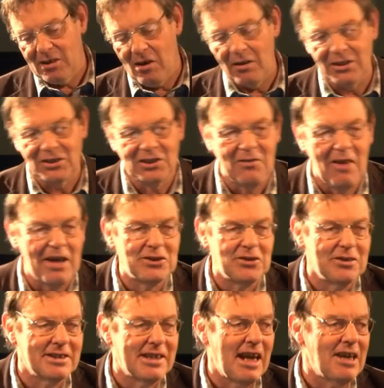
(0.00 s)
college
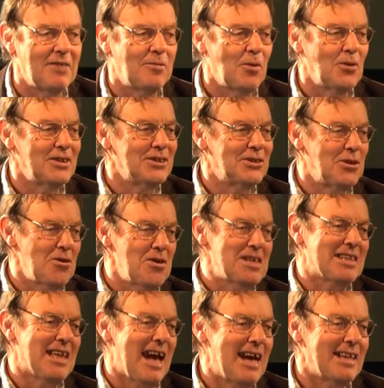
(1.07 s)
graduate in California
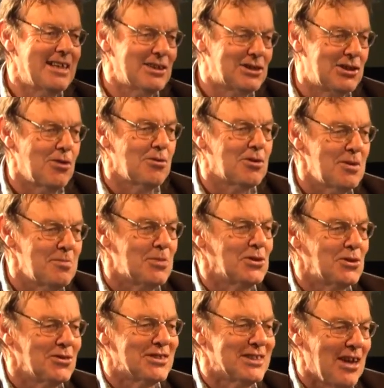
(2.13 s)
doing that, they still couldn't
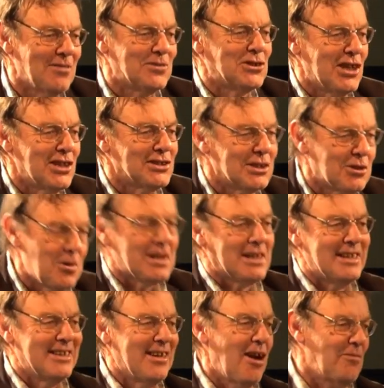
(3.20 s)
produce enough shares
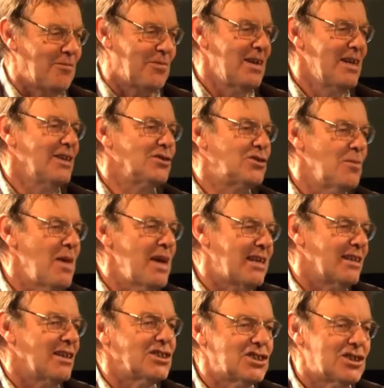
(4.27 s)
quickly enough to
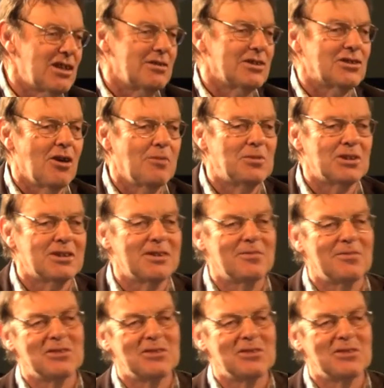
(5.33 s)
make it a serious object of